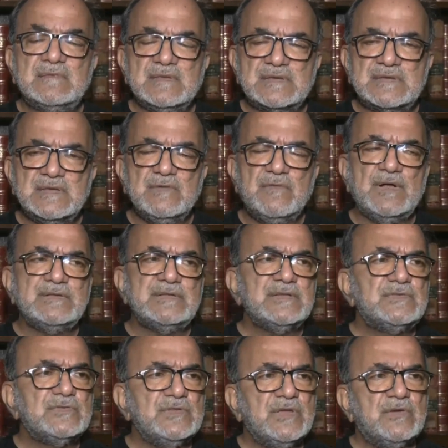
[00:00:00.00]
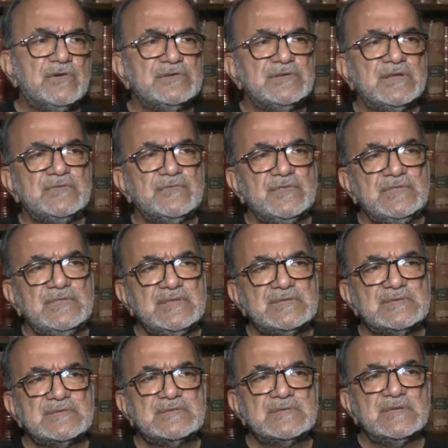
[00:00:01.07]
she wanted to negotiate with
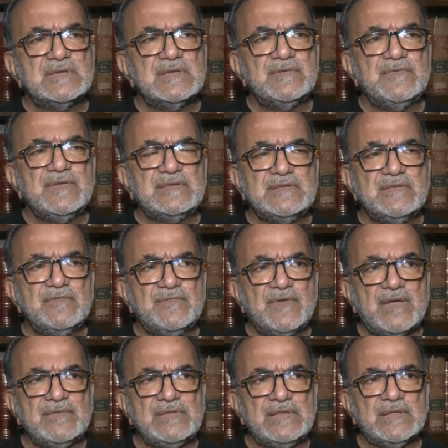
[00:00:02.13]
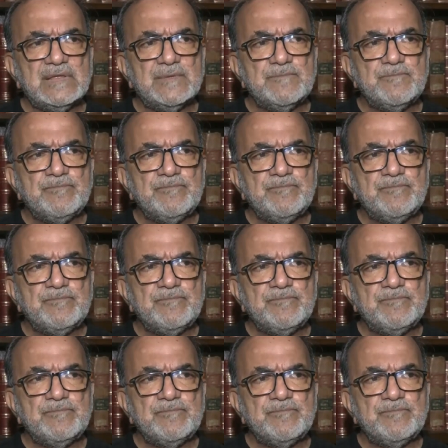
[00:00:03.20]
this uh, victim family.